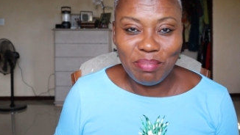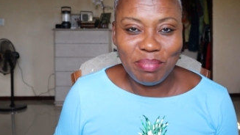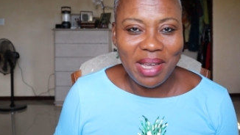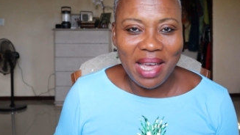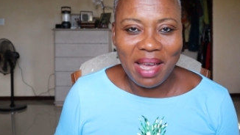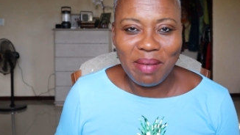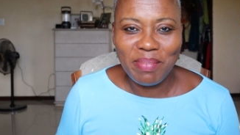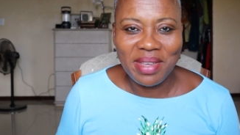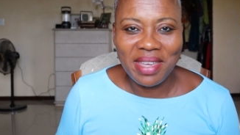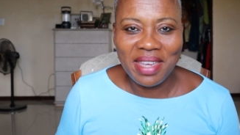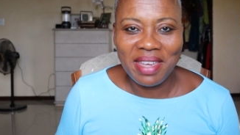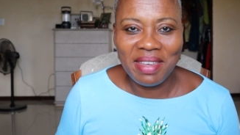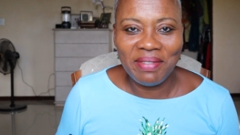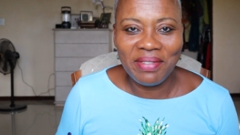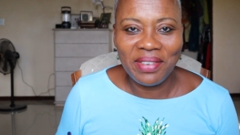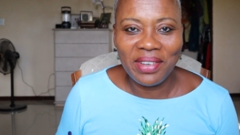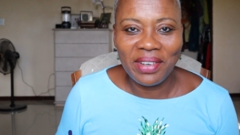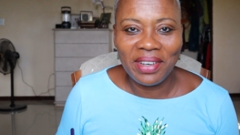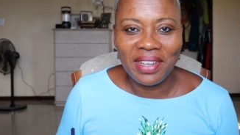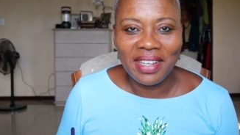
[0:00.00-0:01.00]
bad
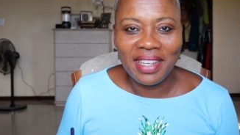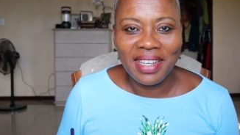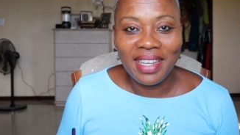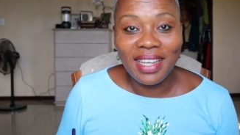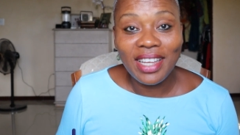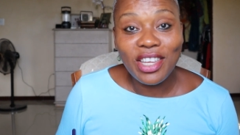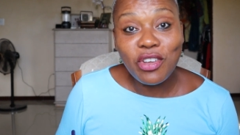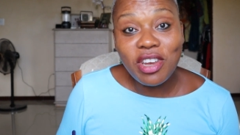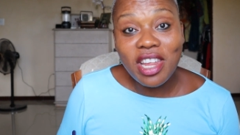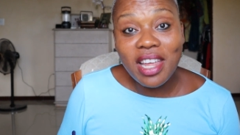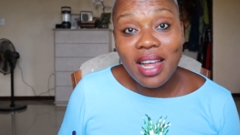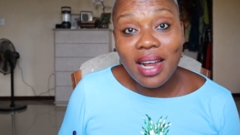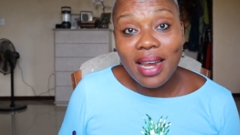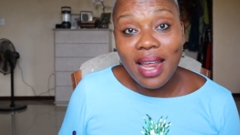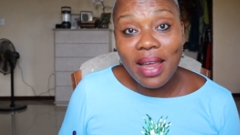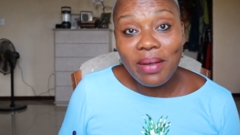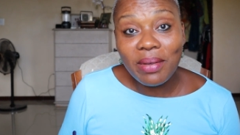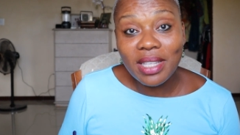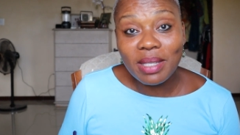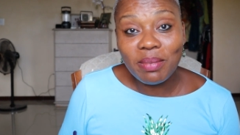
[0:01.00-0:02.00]
behavior, you need
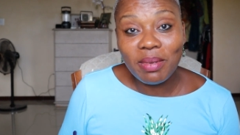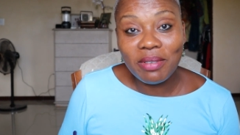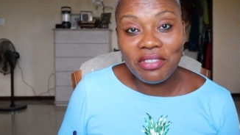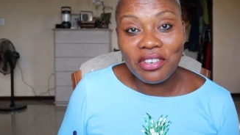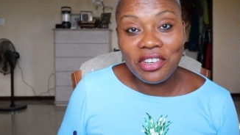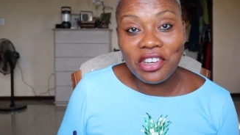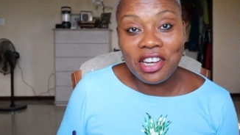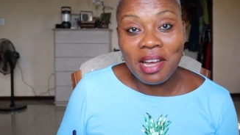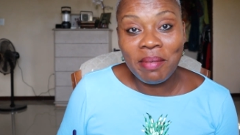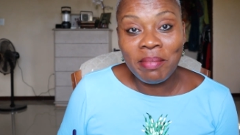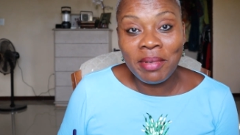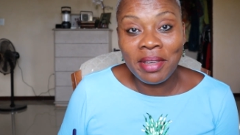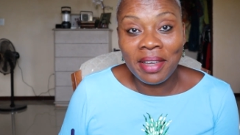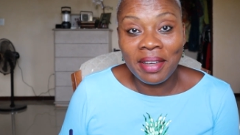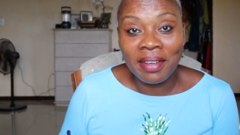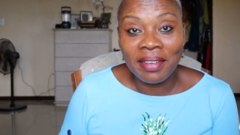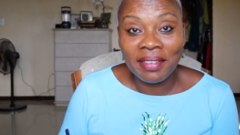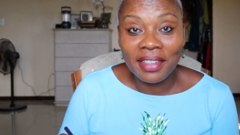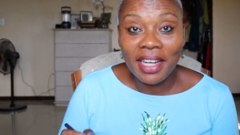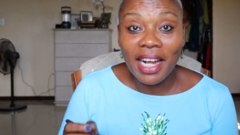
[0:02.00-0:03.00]
clearance before you come
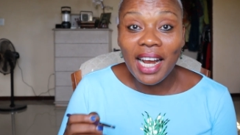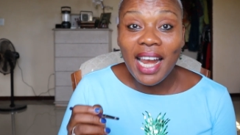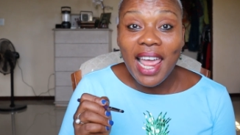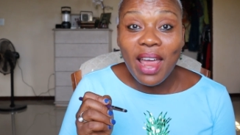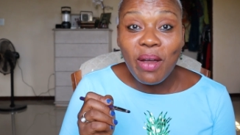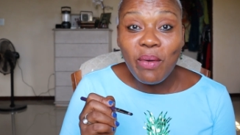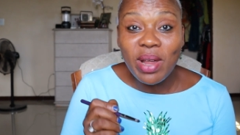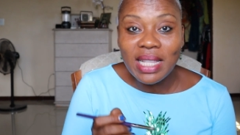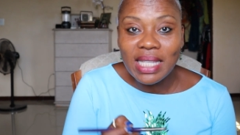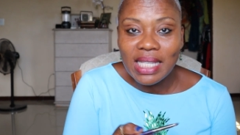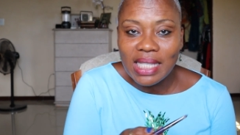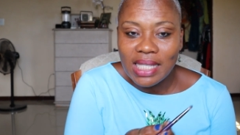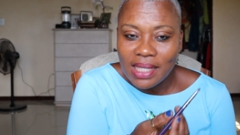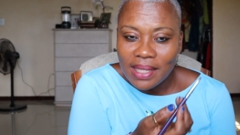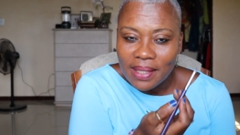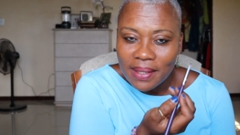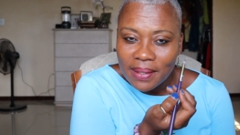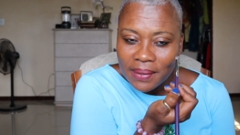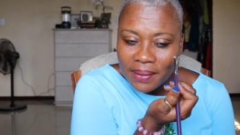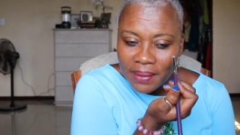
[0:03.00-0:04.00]
here.
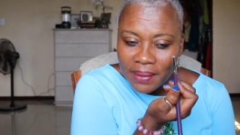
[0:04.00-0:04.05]
Clearance.